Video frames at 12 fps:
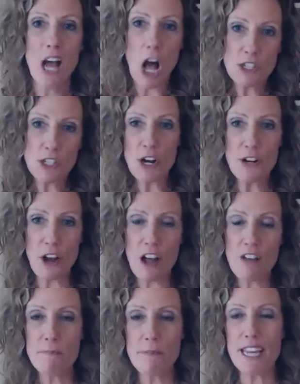I'll start
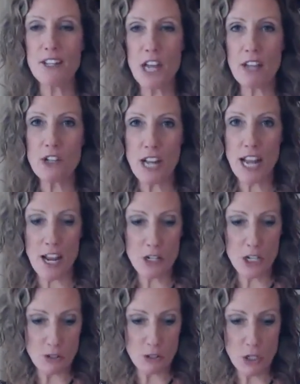off, because yesterday I
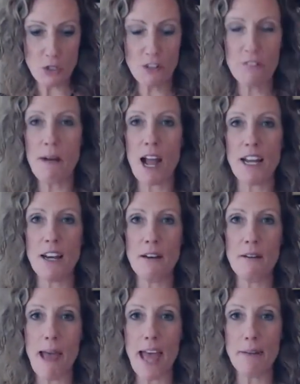shared 2 of mine in
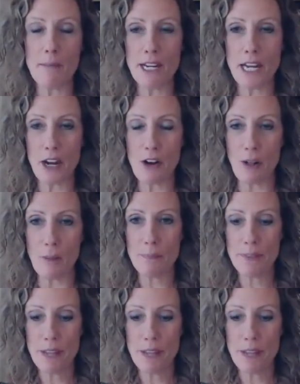the Mad Monday call.